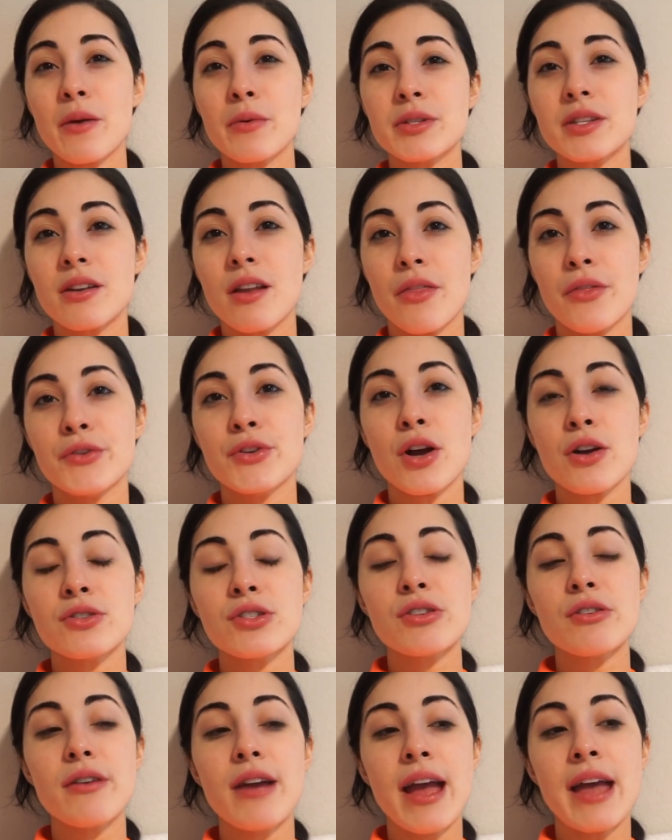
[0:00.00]
It was another
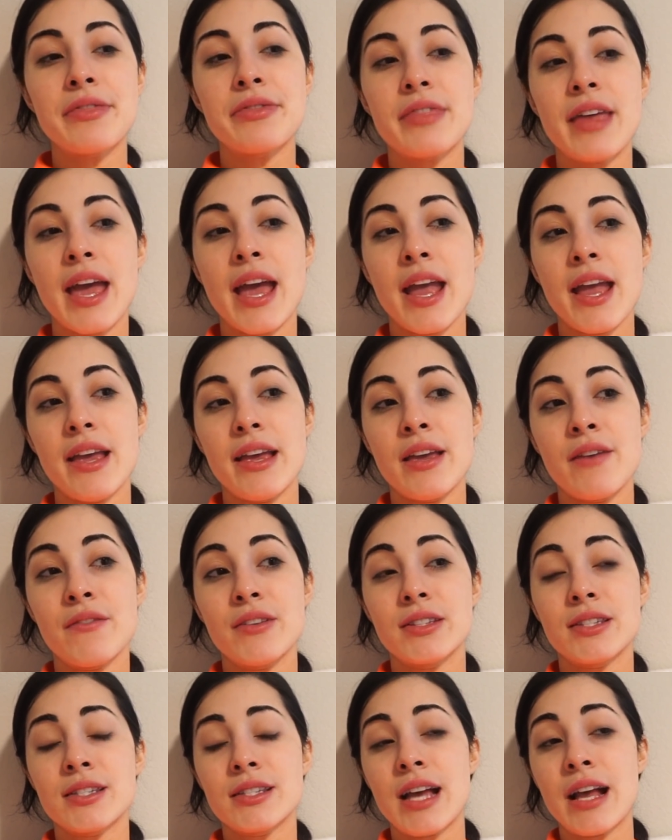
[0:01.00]
doctor, and they
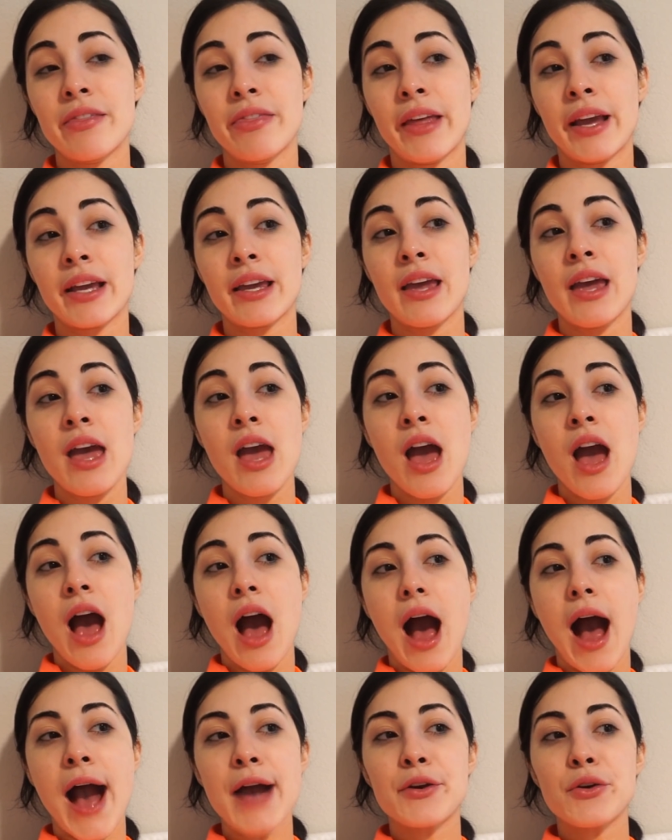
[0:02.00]
even said, like,
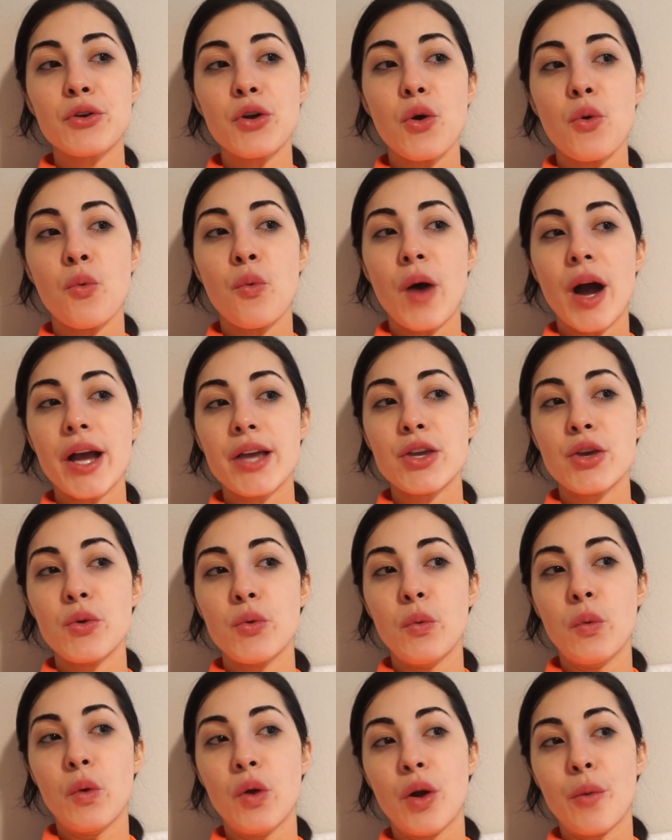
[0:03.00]
I don't know why
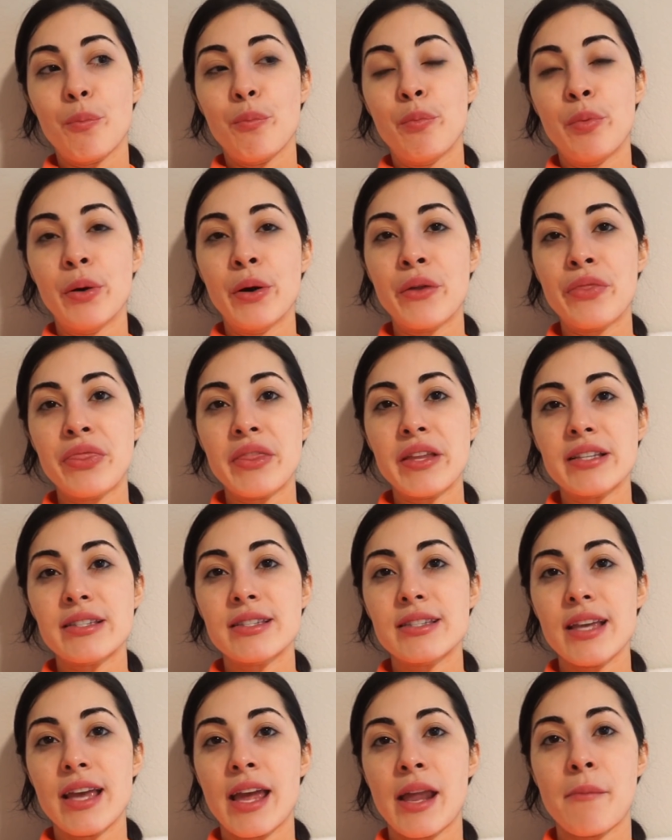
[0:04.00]
you put
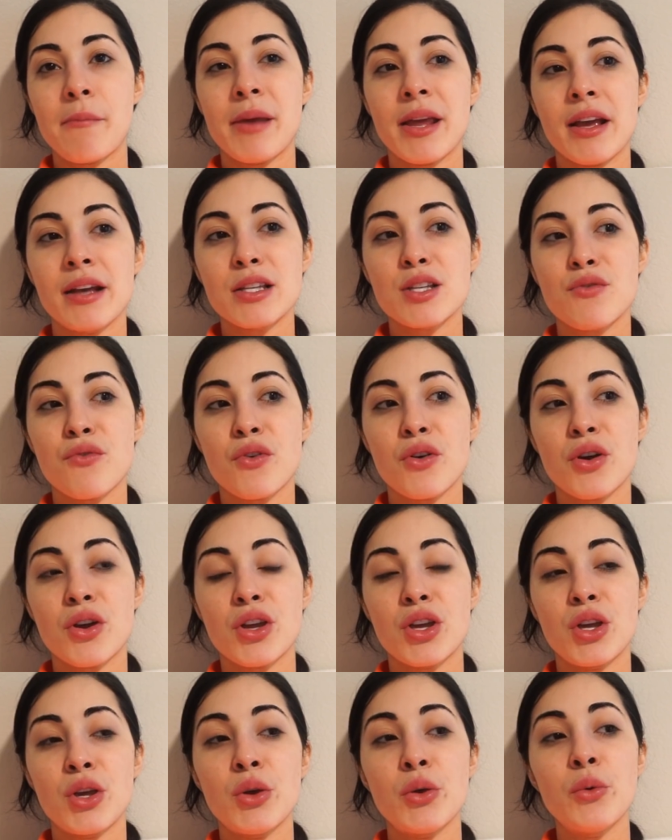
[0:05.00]
this in, because for
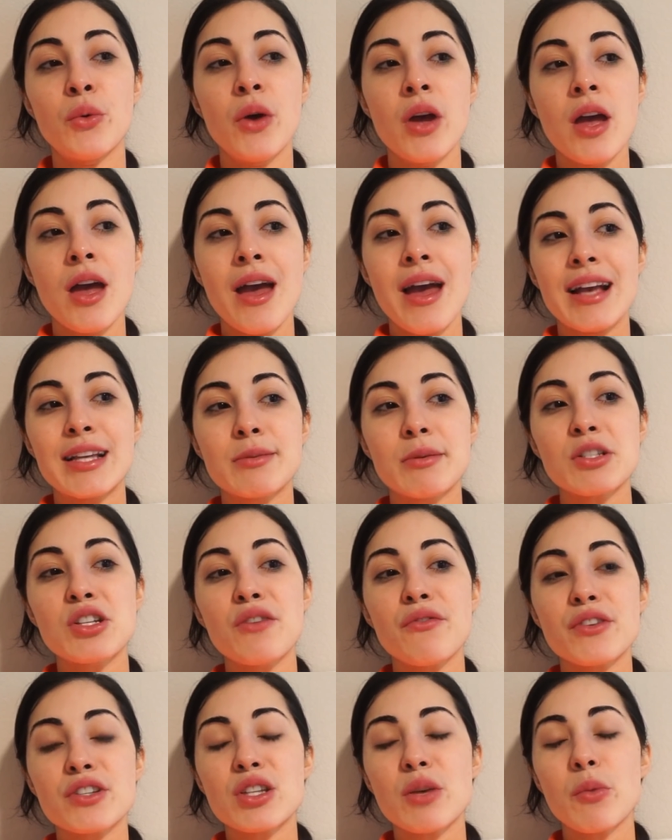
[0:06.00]
you, especially
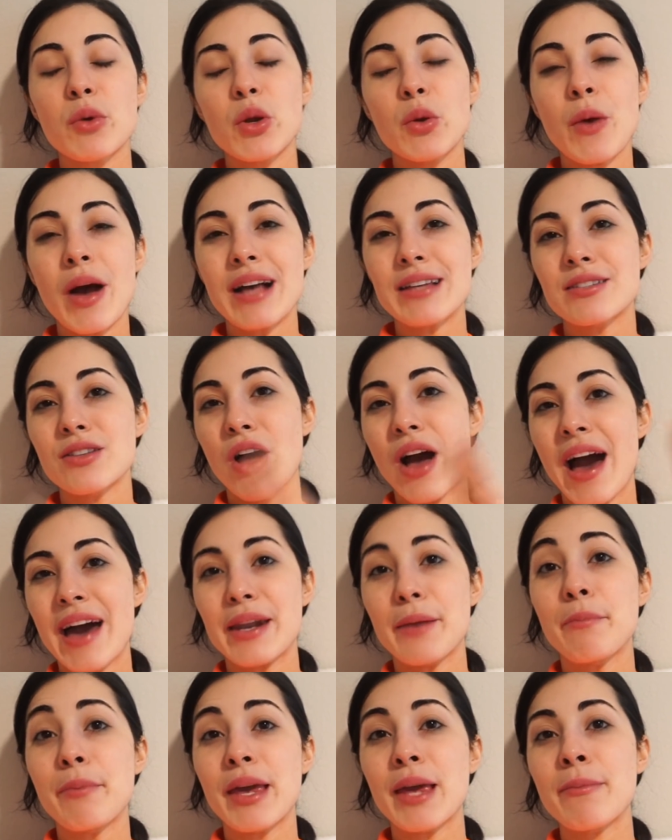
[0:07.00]
for someone who has not had
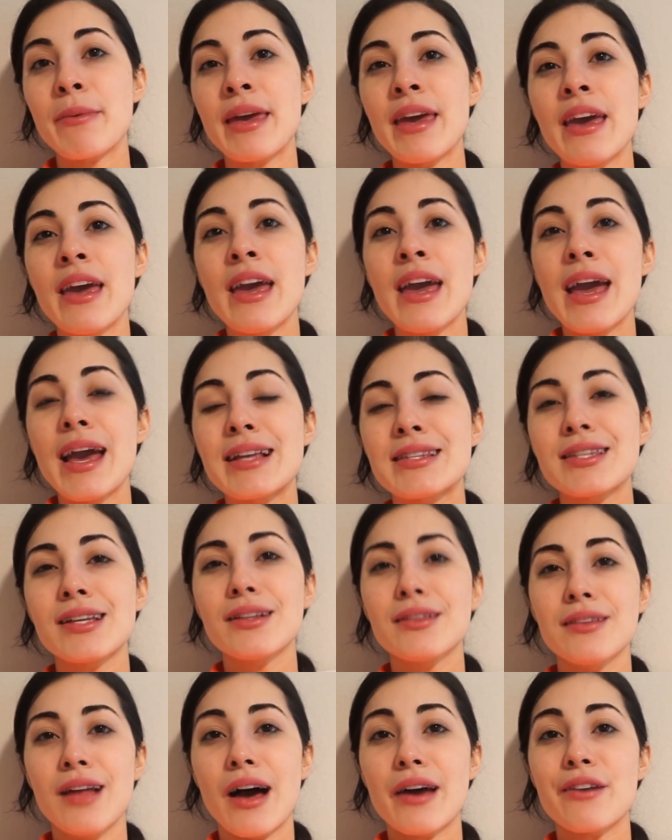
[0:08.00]
a baby, it's a
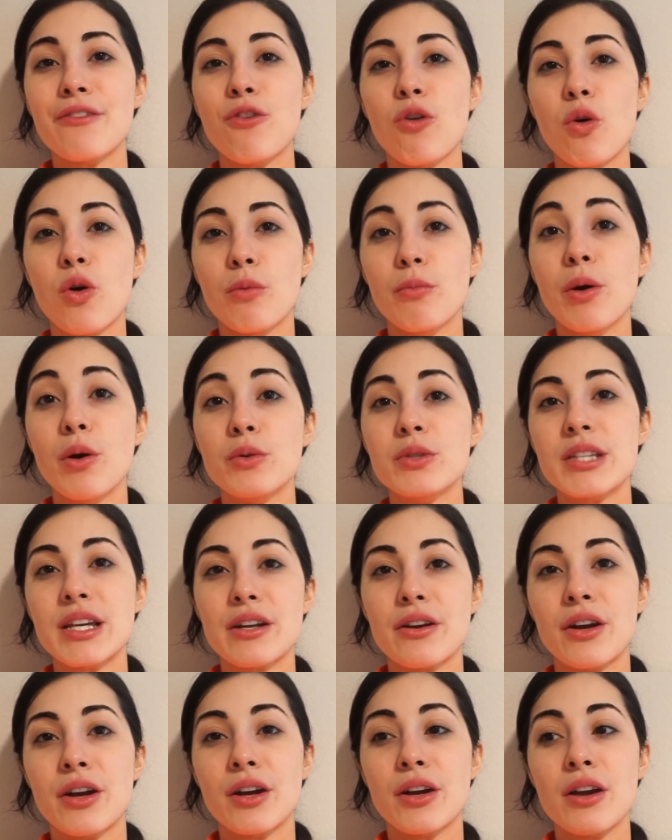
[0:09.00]
lot of hormones that
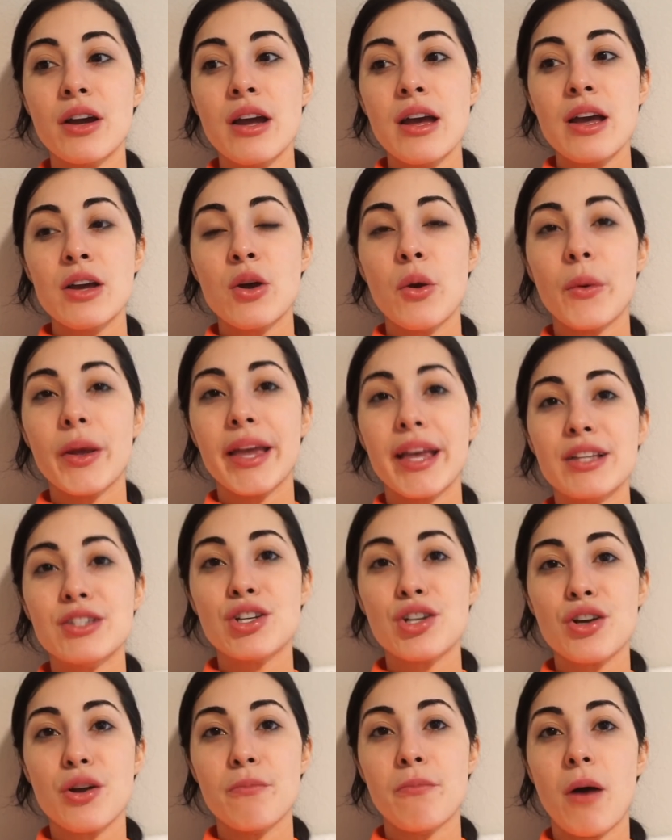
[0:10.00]
are going
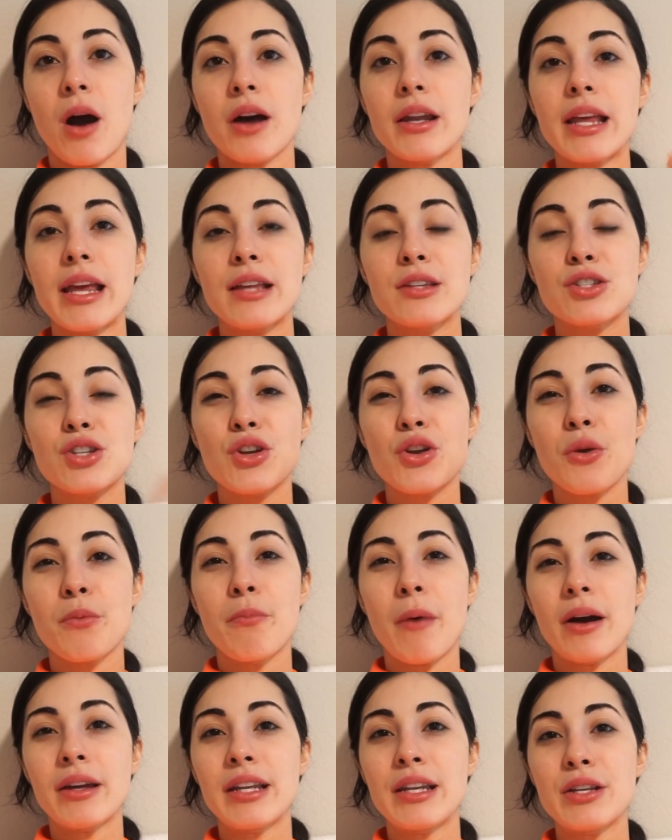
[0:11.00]
into your body, and so your
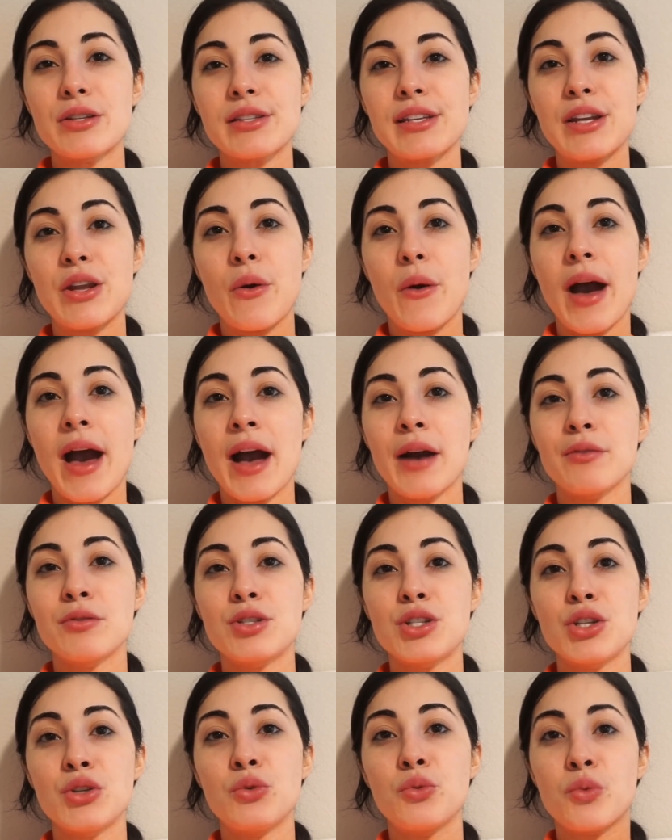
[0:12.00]
body doesn't know how
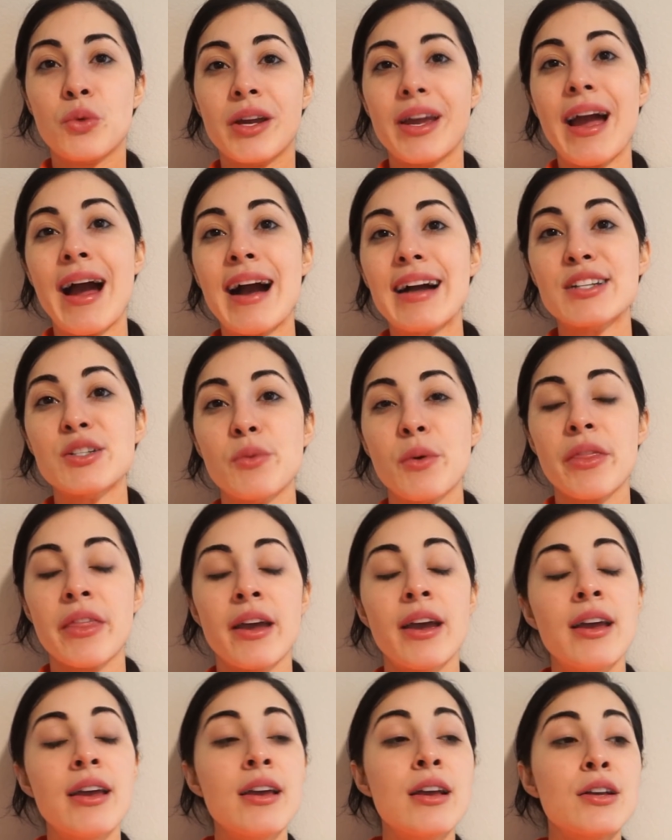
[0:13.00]
to react with
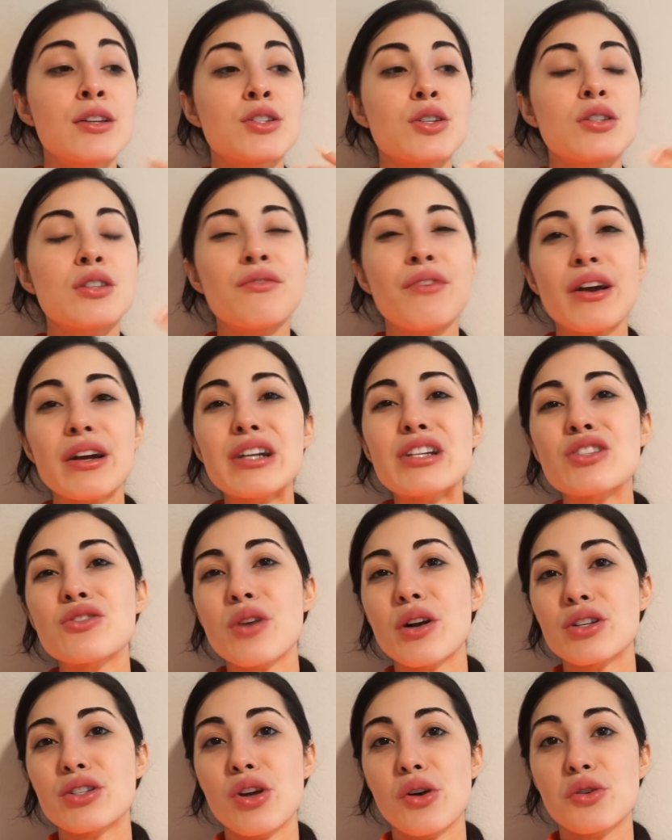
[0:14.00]
it. So it's a very
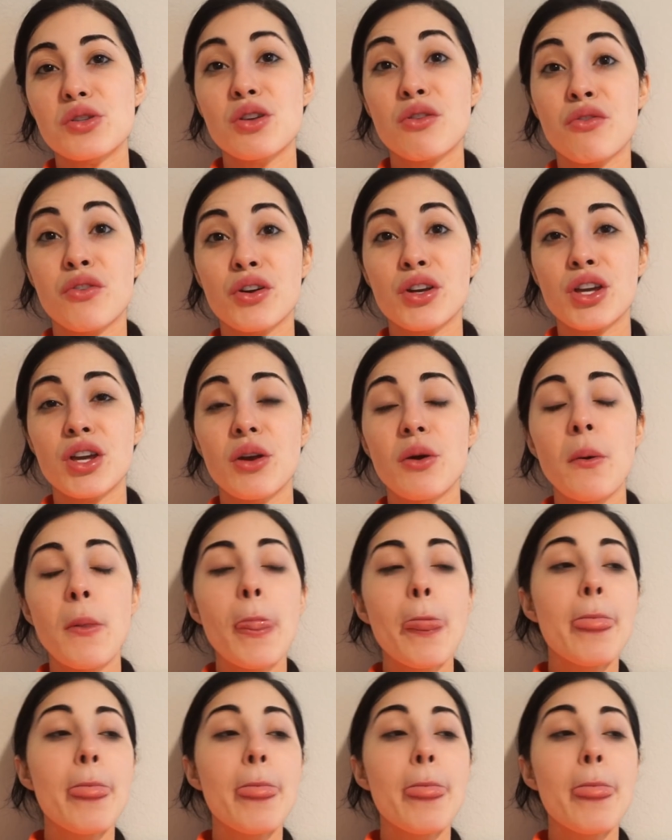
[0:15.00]
strong dose for you.